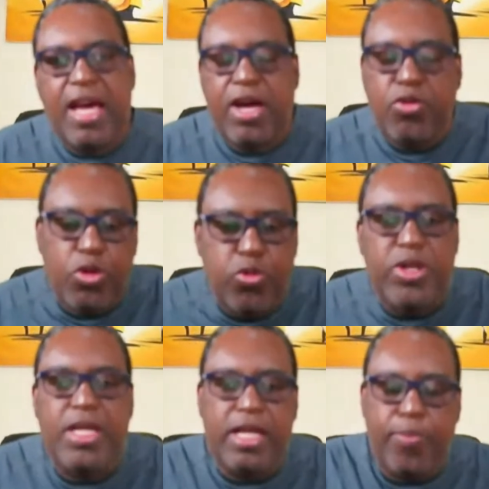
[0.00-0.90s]
and we
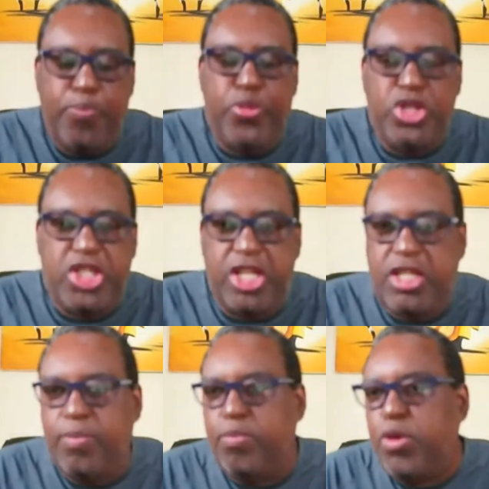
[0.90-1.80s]
really appreciate him.